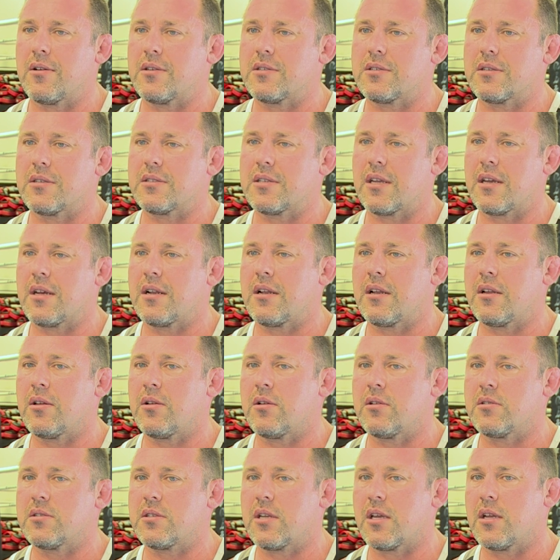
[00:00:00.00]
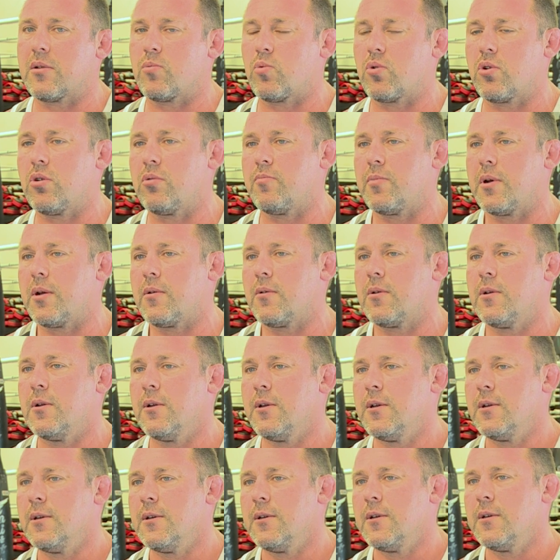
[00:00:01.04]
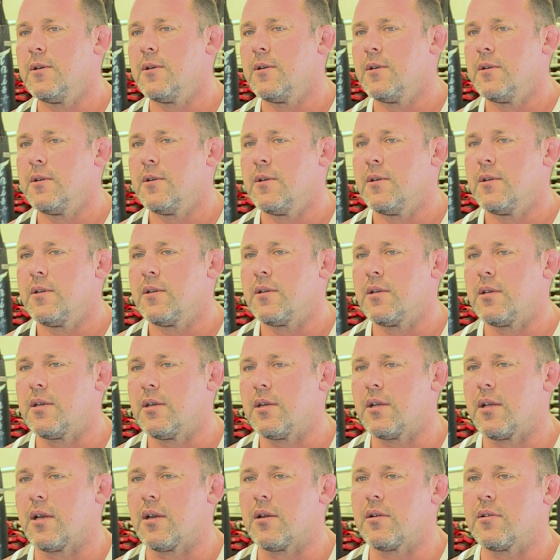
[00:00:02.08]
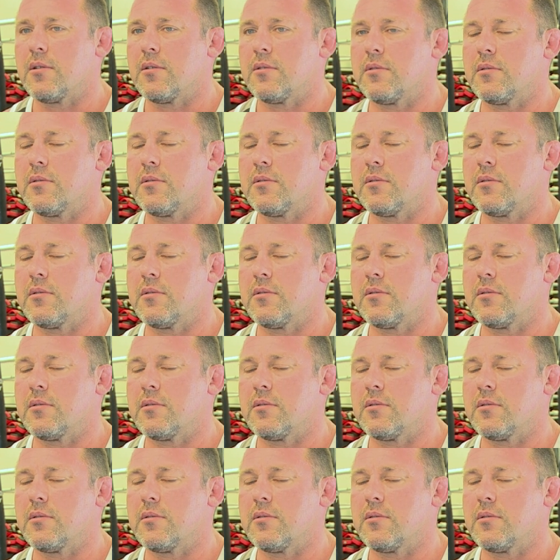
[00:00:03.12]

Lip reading: It's a sad, sad world, but, you know,